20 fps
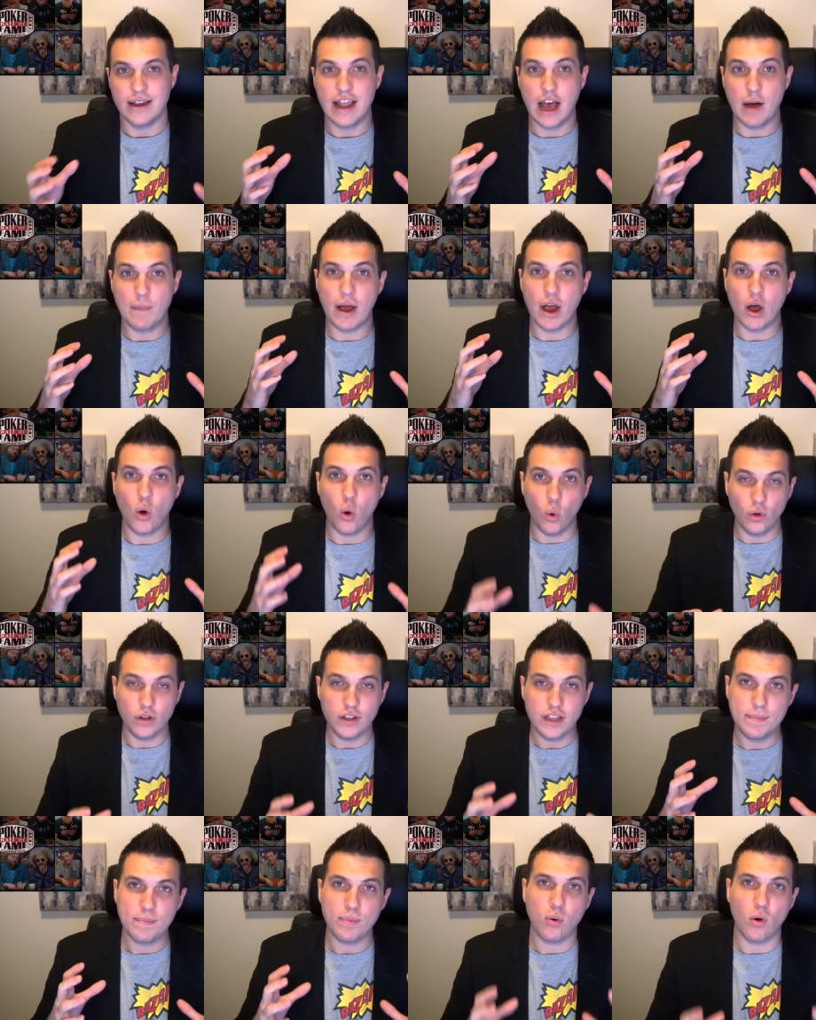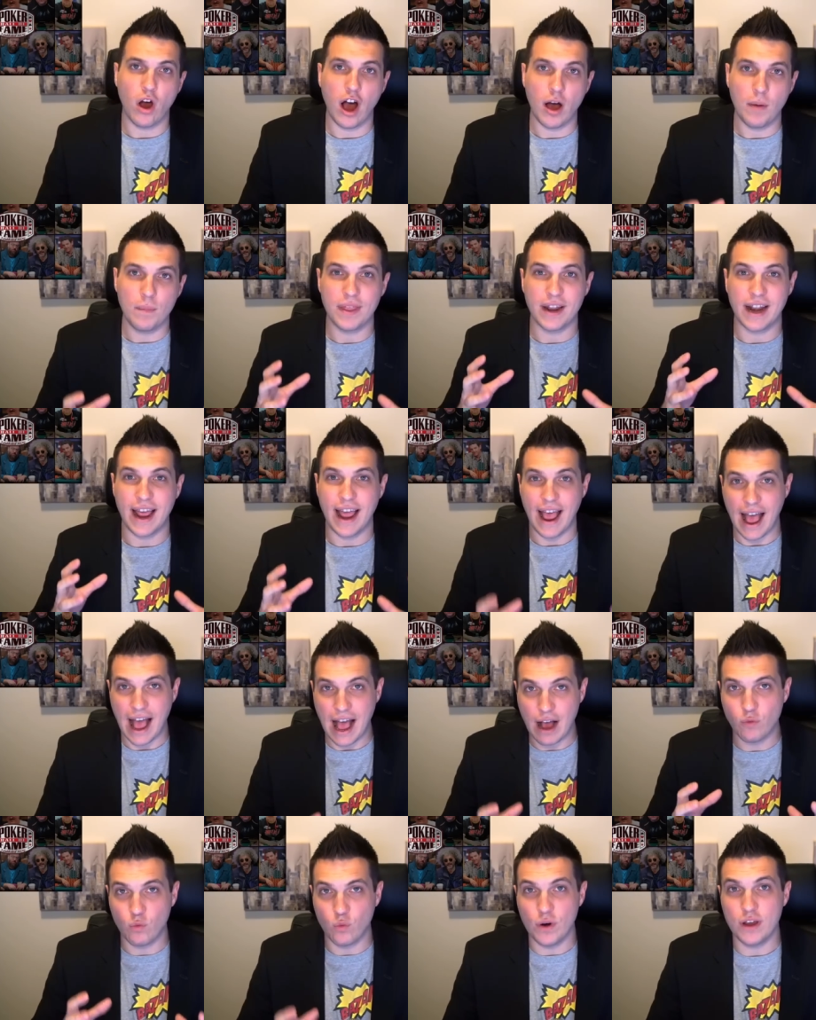Now, my only problem that I
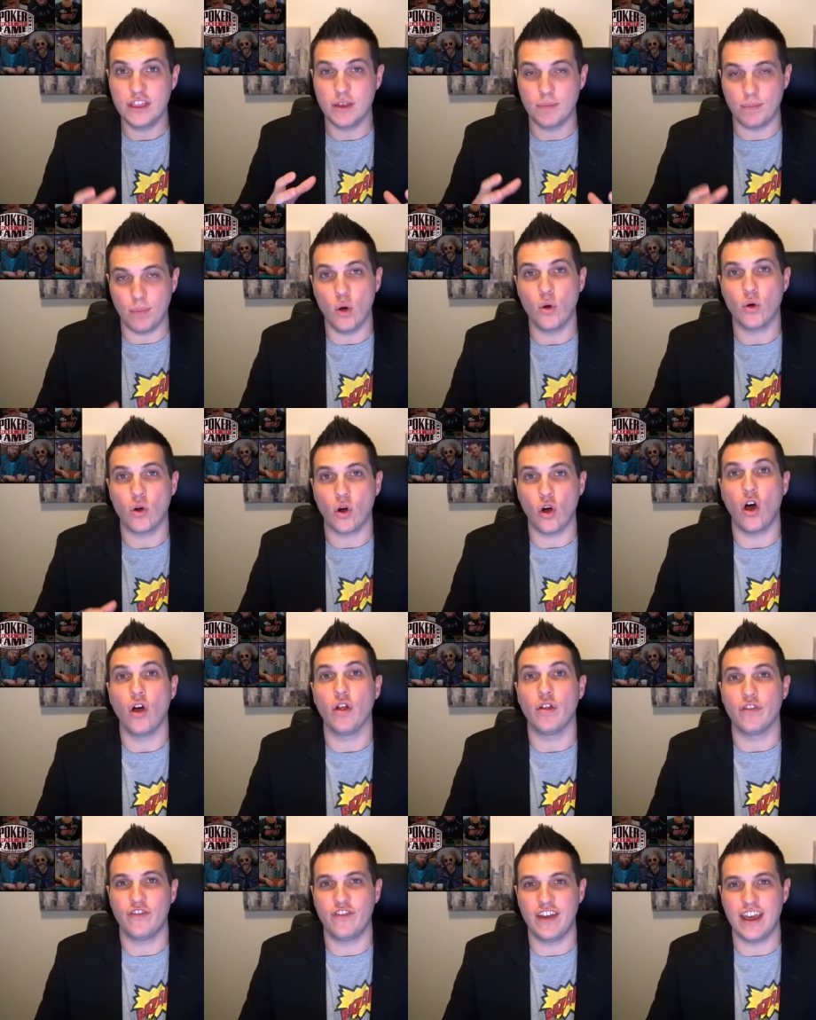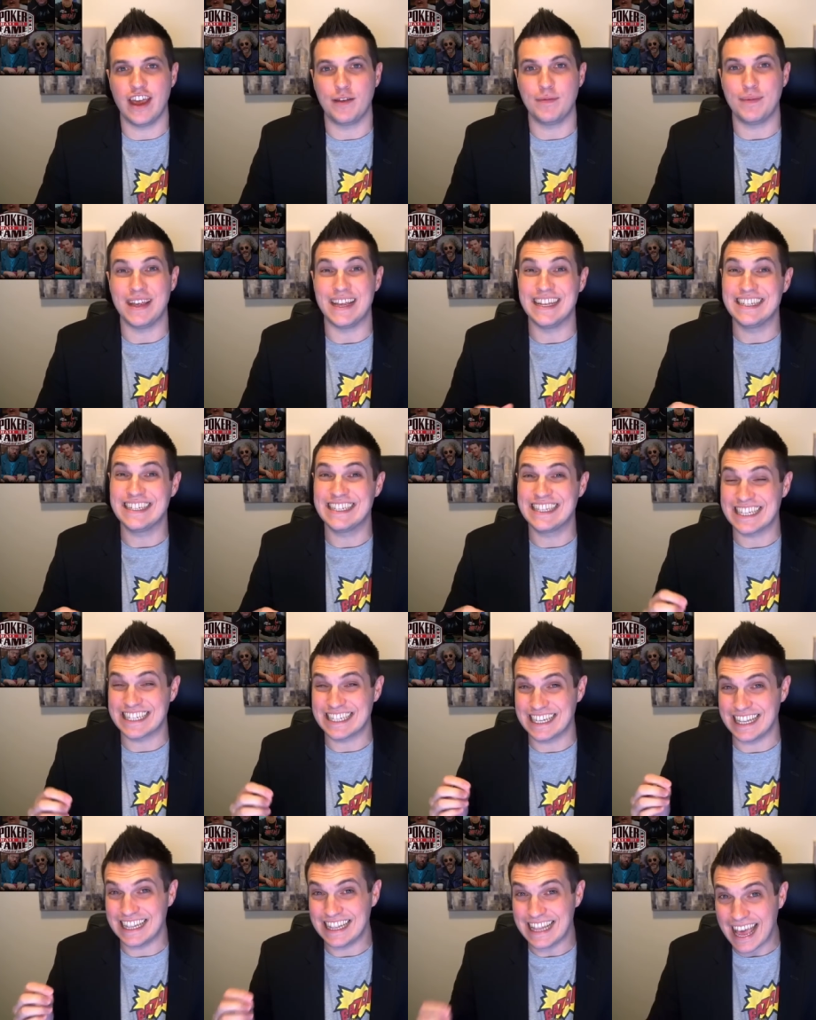have with the Poker Hall of Fame is the
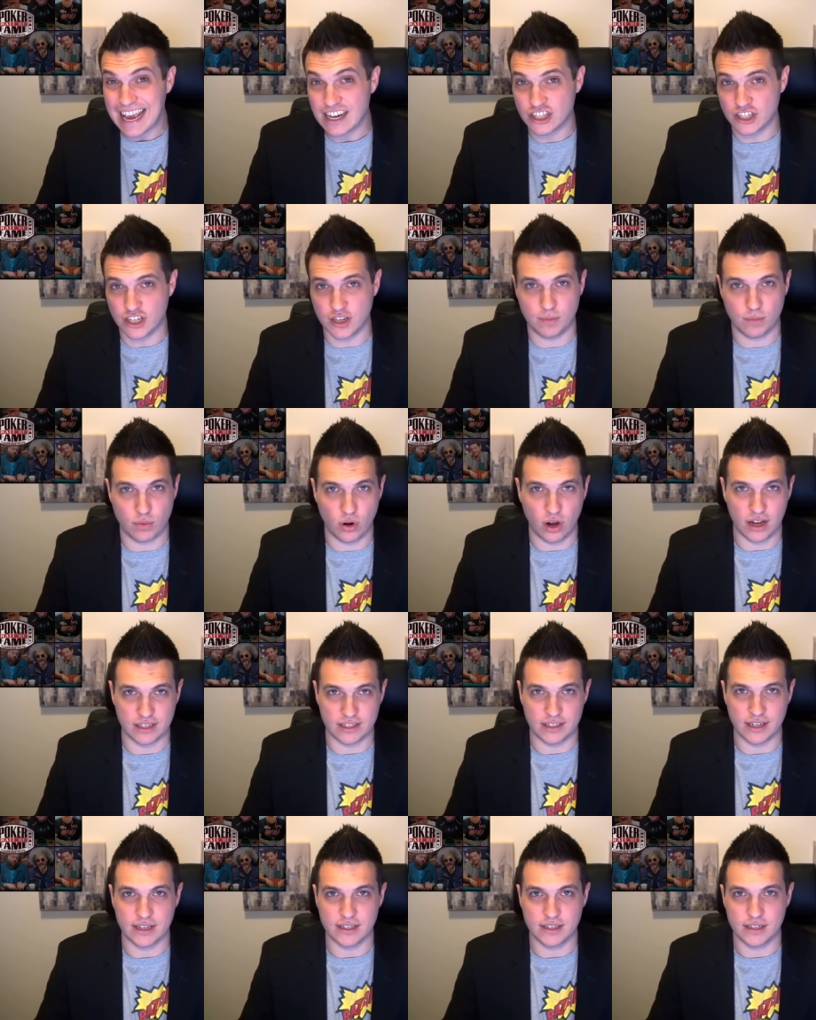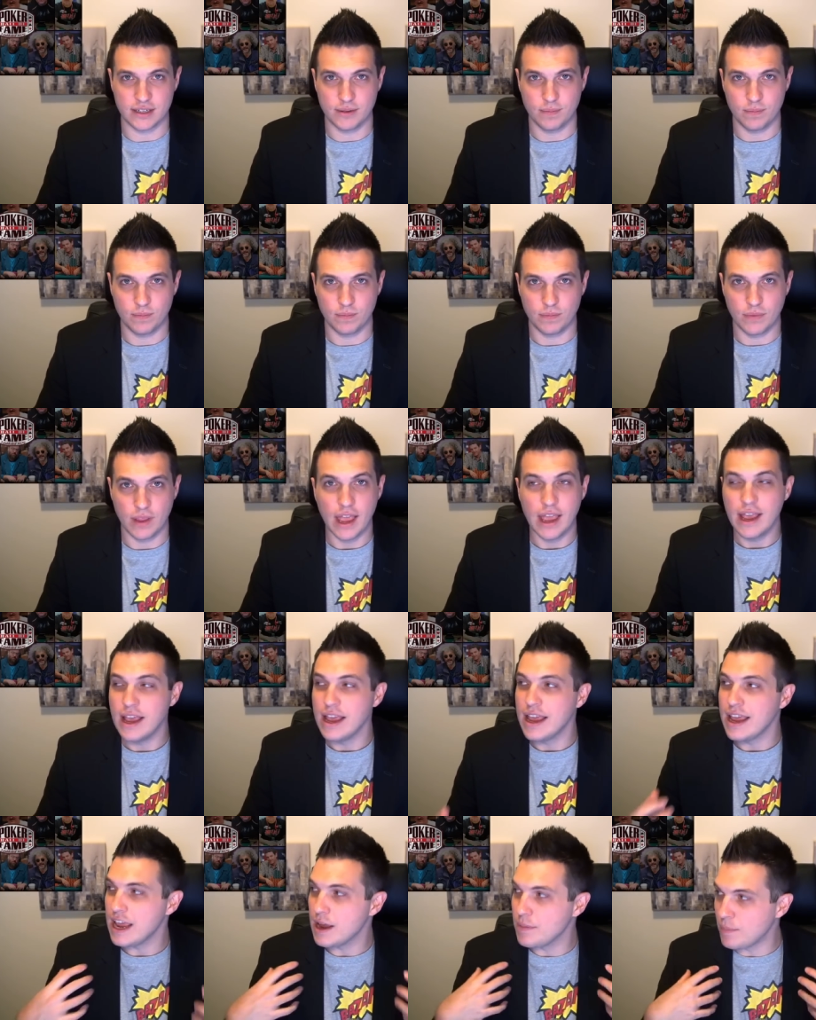selection process.
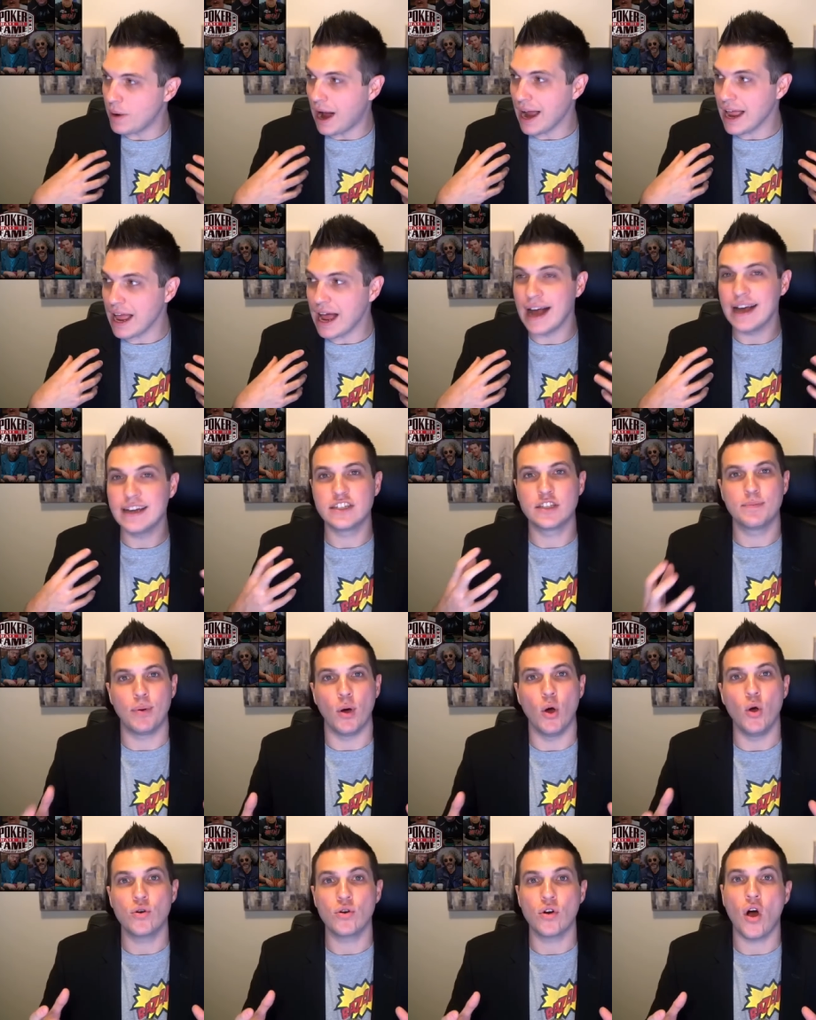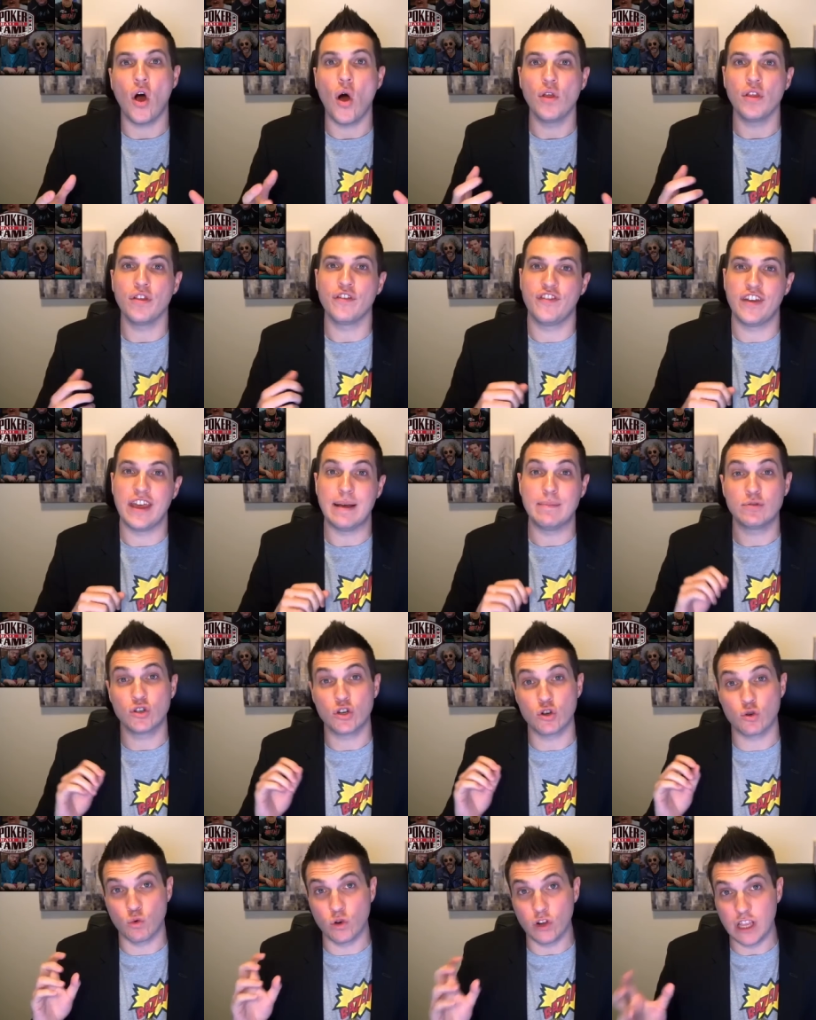In my eyes, the Poker Hall of Fame
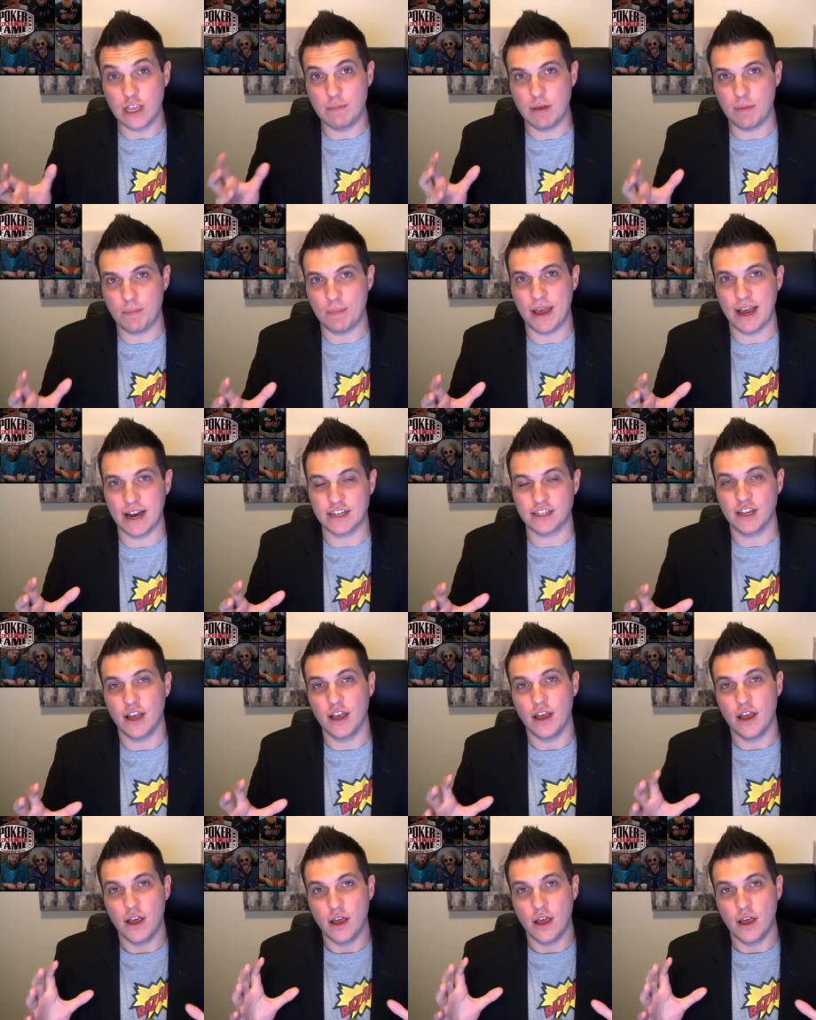should really be picked